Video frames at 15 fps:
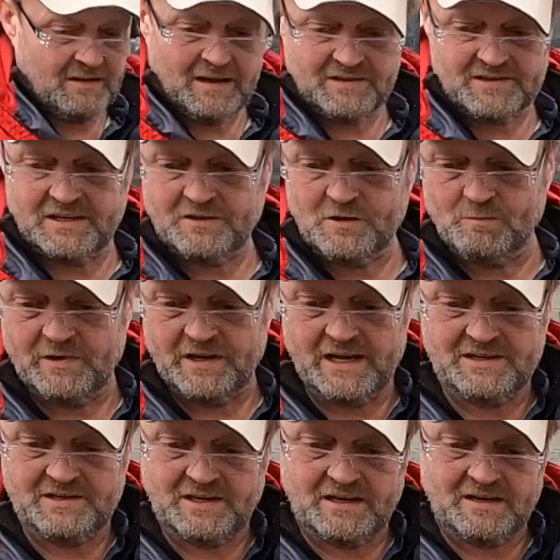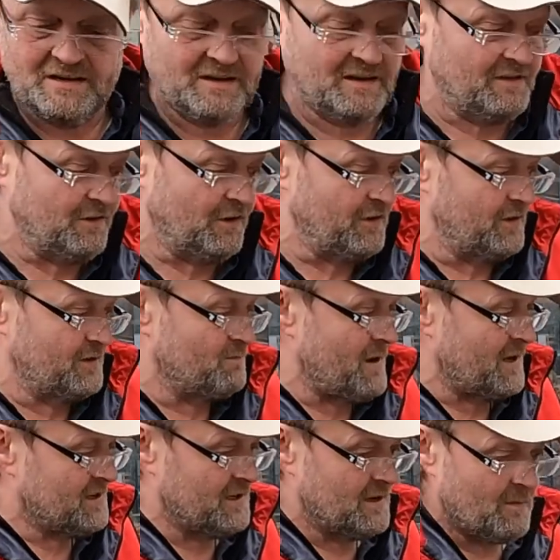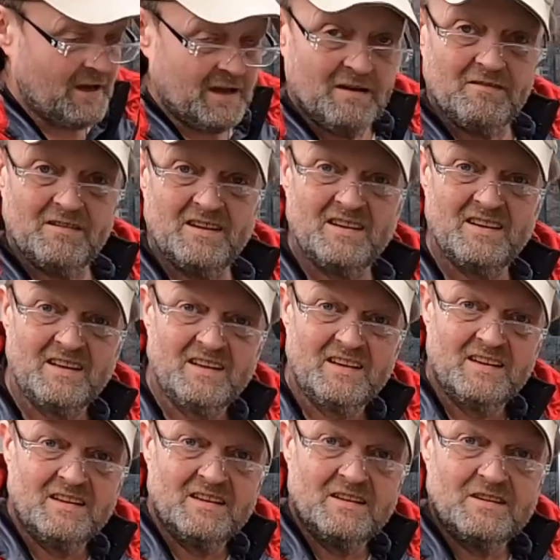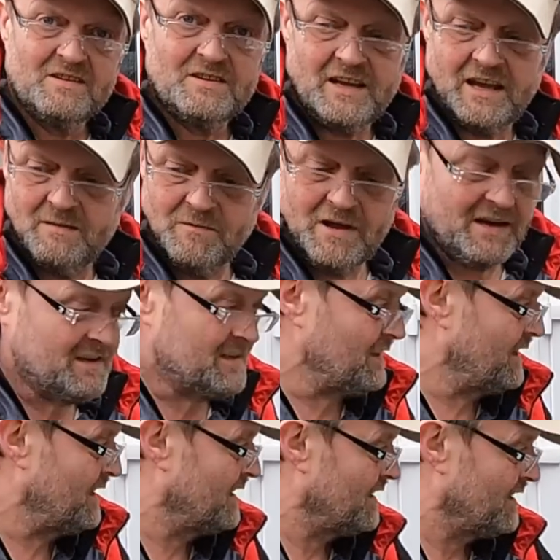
like I said, couldn't be easier. None of this messing about. Just get them nicely